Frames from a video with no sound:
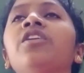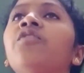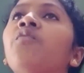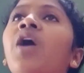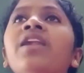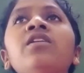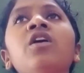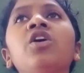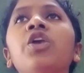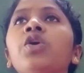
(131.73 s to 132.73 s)
in one
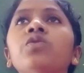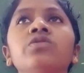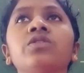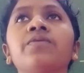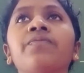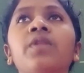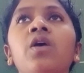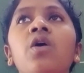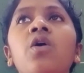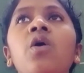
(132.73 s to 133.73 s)
use.
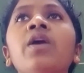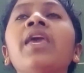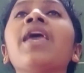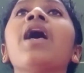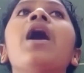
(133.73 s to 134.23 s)
Okay.